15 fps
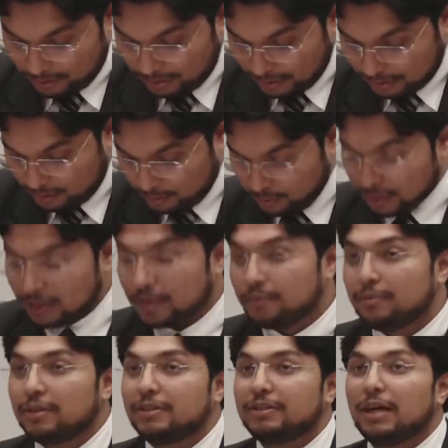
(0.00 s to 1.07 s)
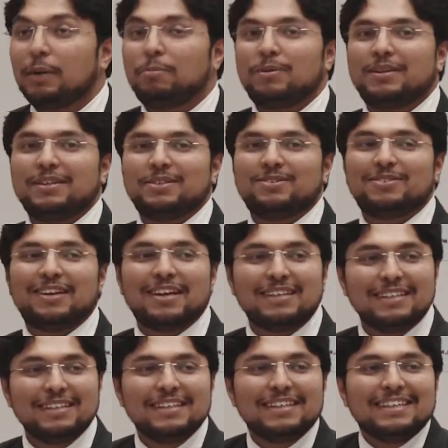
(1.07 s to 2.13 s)
rest, whatever is happening today.
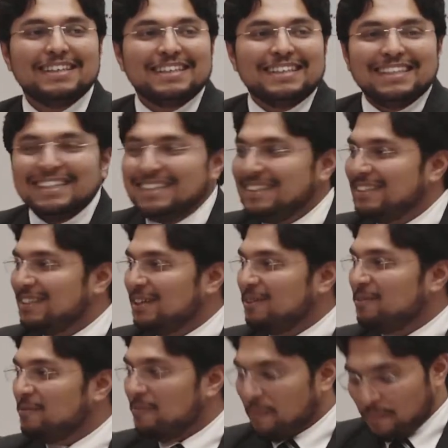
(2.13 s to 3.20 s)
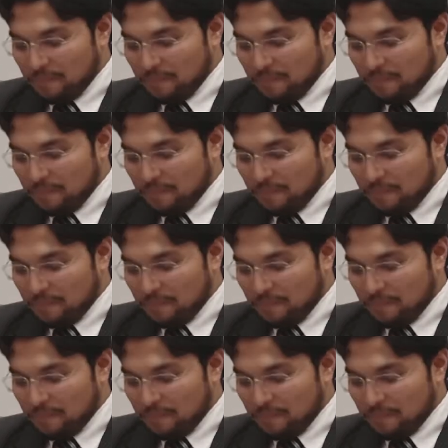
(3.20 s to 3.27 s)
So,